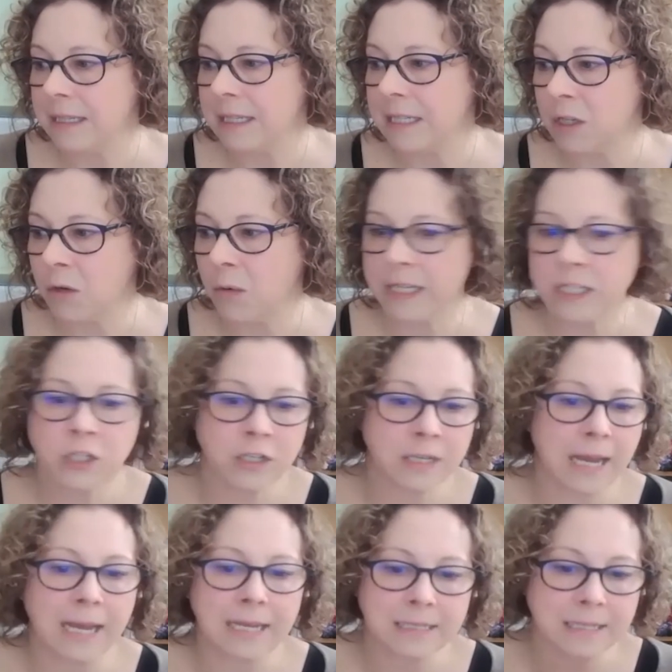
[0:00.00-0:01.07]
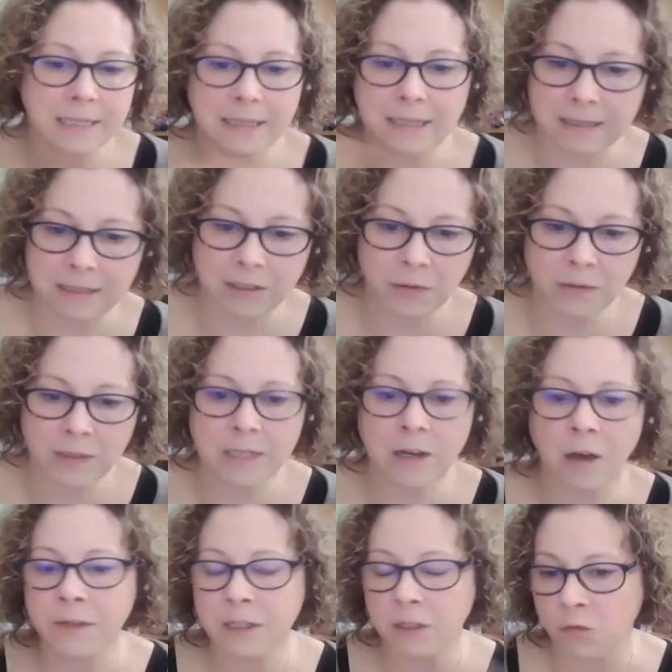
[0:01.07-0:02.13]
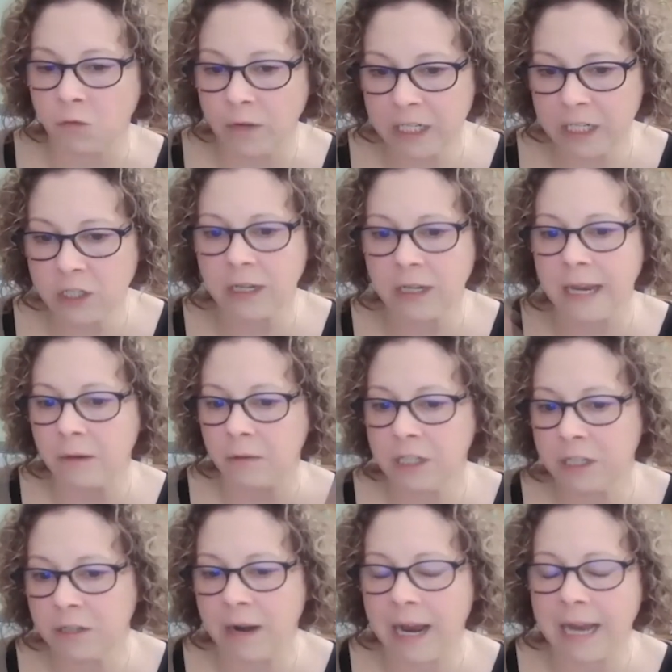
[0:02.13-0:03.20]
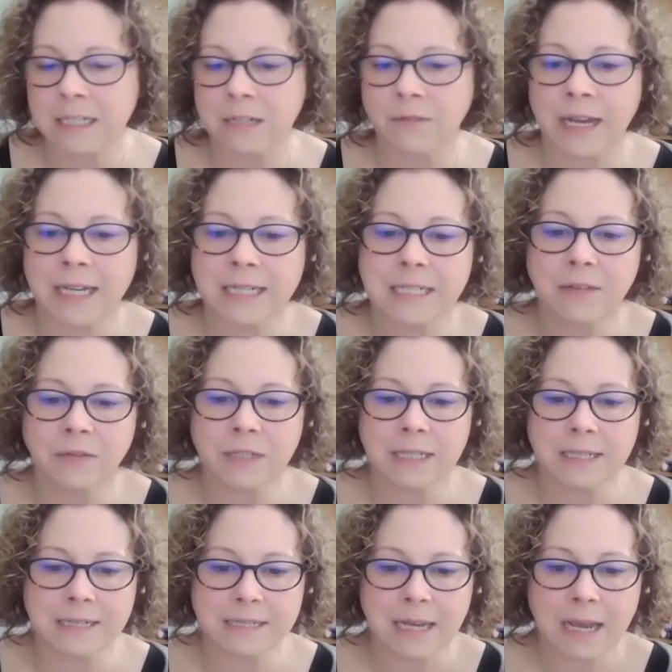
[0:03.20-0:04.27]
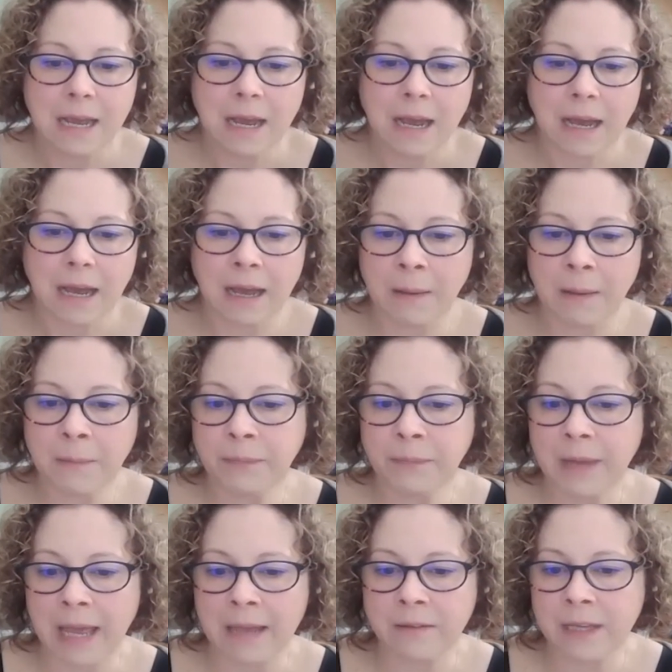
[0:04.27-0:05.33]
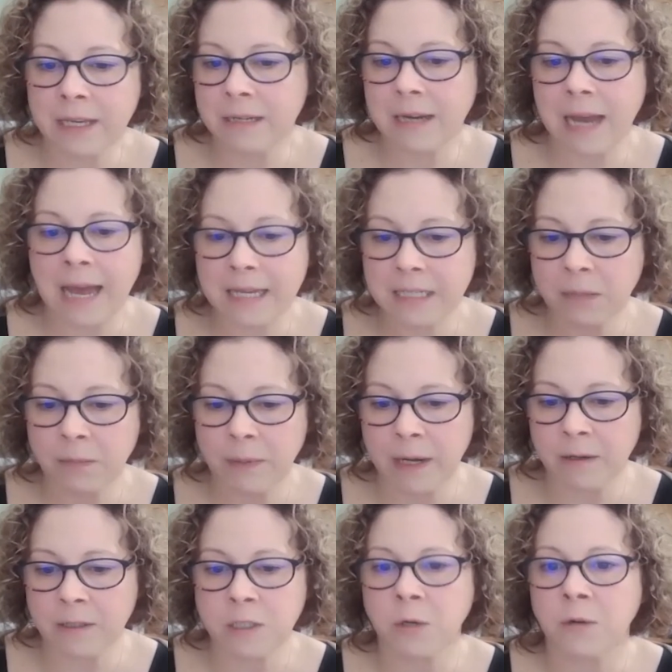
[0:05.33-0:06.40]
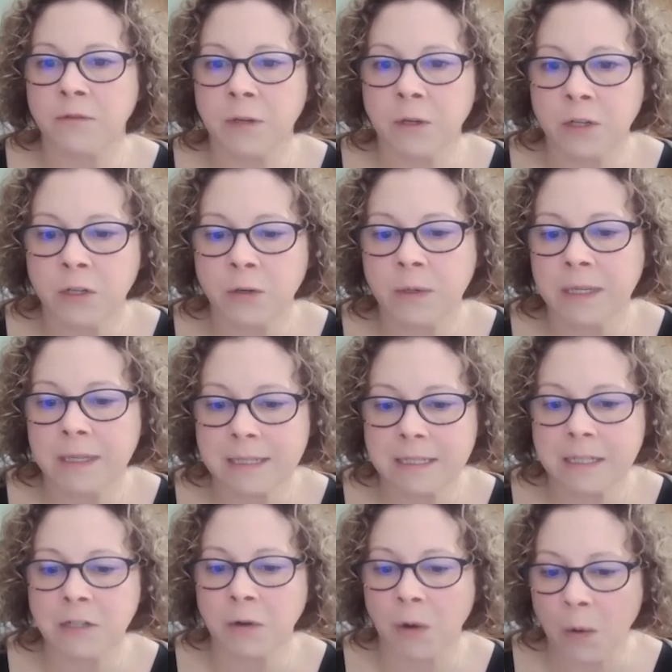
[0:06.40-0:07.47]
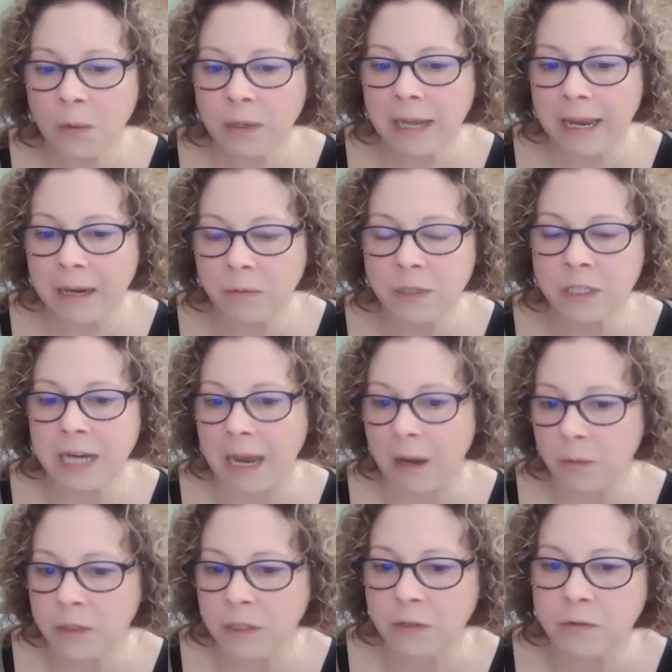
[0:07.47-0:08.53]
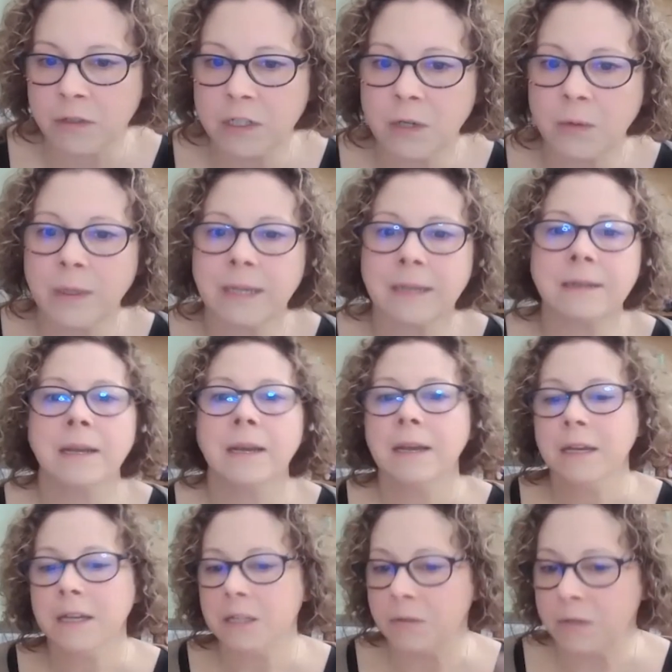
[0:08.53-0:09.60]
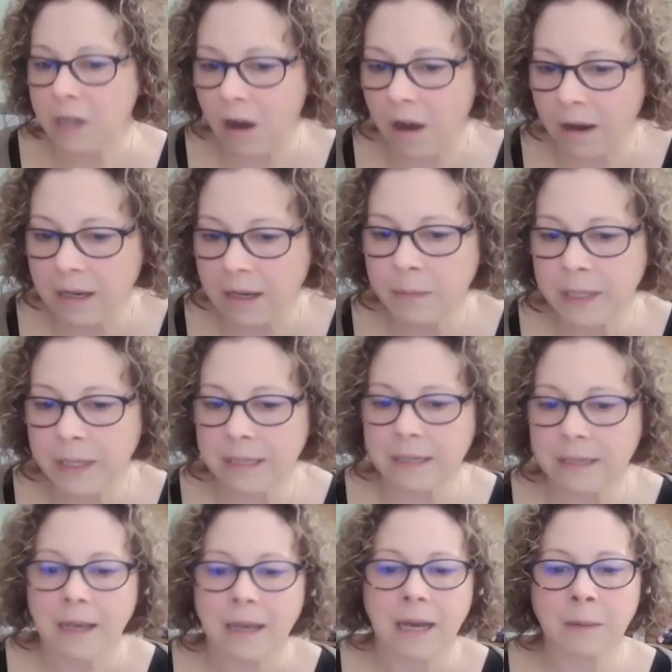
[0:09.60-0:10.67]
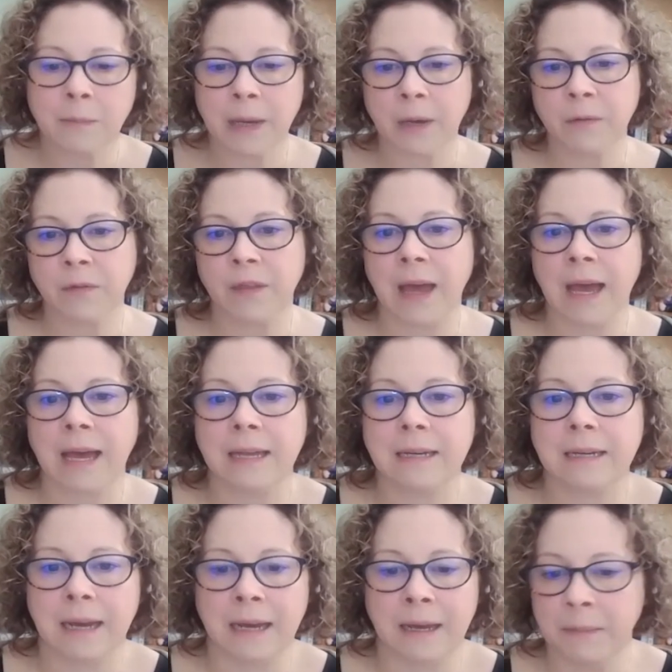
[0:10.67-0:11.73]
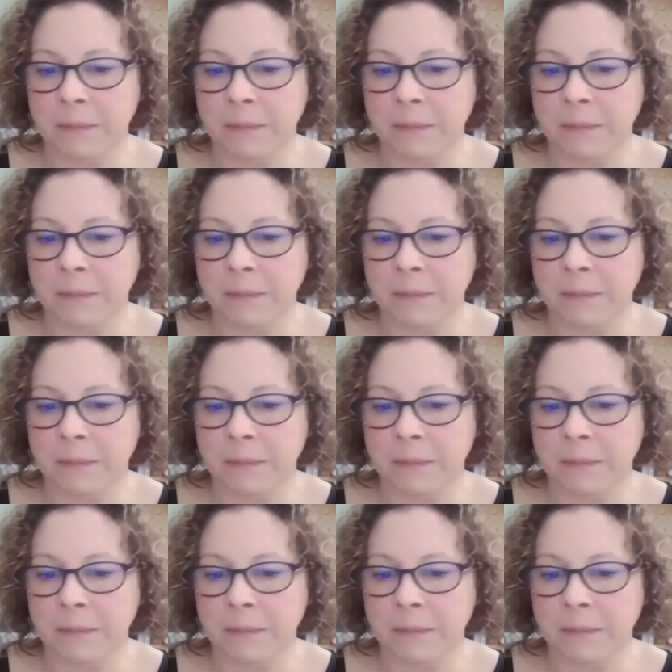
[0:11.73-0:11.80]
this question asking, do all these rich language interactive activities, and then ask the parents, so if you're doing this in your own language, how would you do it? You talk a bit about that,